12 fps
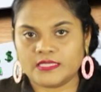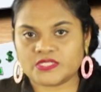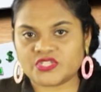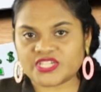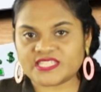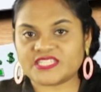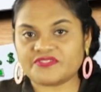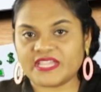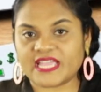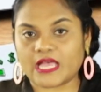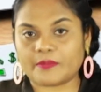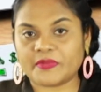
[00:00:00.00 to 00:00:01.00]
So just to
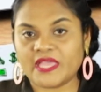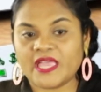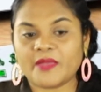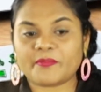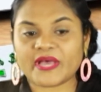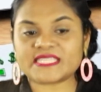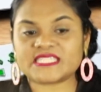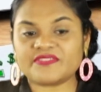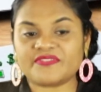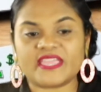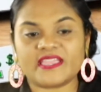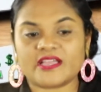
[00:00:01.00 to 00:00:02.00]
recap, passive
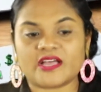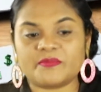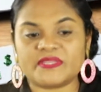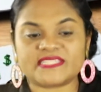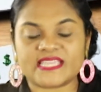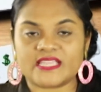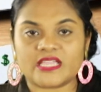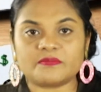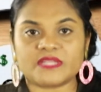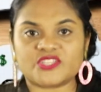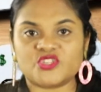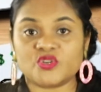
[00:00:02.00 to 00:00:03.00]
income is income
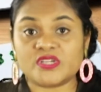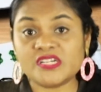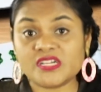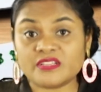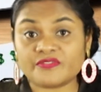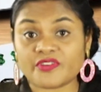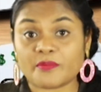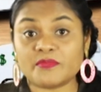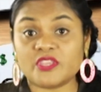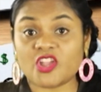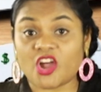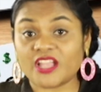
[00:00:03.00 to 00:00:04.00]
that you earn
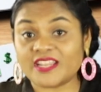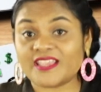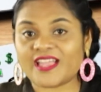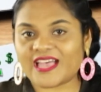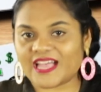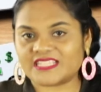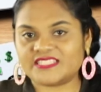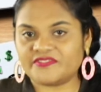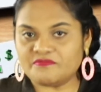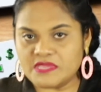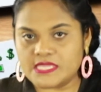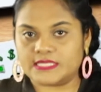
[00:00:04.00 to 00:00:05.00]
from
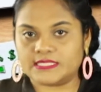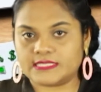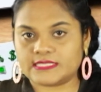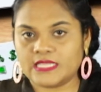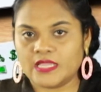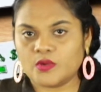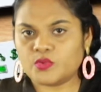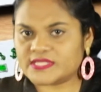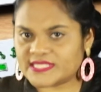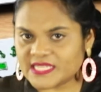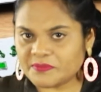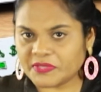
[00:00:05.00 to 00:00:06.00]
non-active means, which
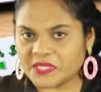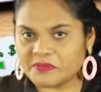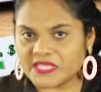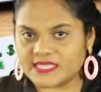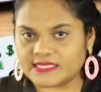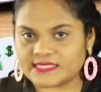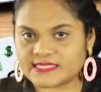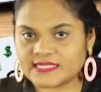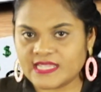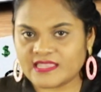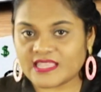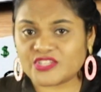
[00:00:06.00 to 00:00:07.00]
simply means
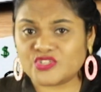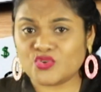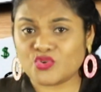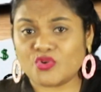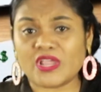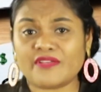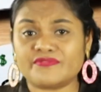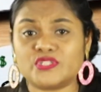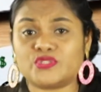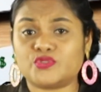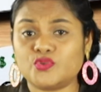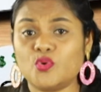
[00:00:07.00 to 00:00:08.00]
that you don't have to
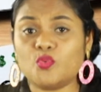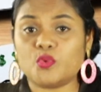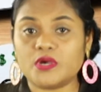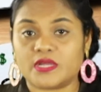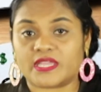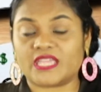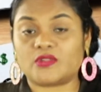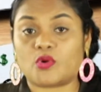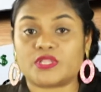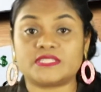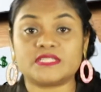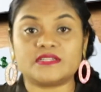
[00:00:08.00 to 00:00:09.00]
do work in
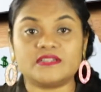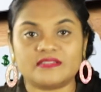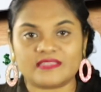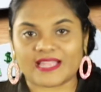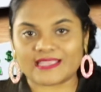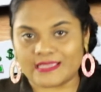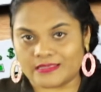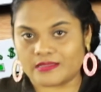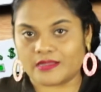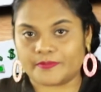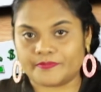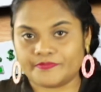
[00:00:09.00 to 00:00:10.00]
order to earn that
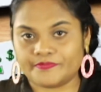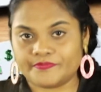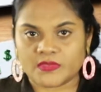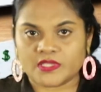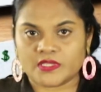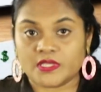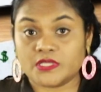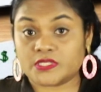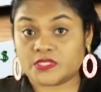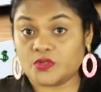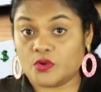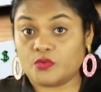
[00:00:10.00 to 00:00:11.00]
income.
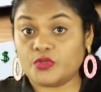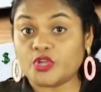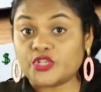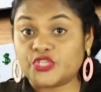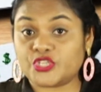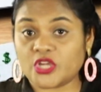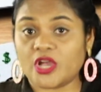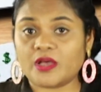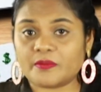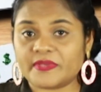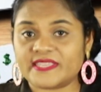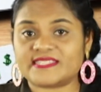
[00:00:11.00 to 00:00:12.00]
So your
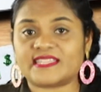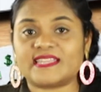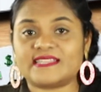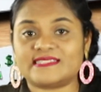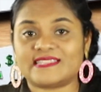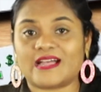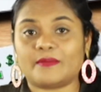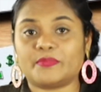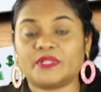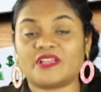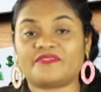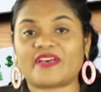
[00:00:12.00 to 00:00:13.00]
job is an
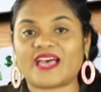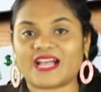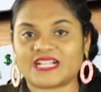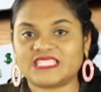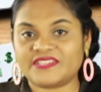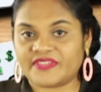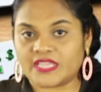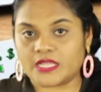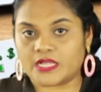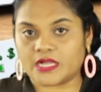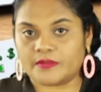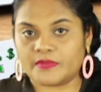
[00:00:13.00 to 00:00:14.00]
example of active
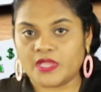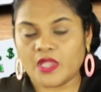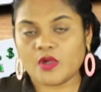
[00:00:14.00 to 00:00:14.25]
income,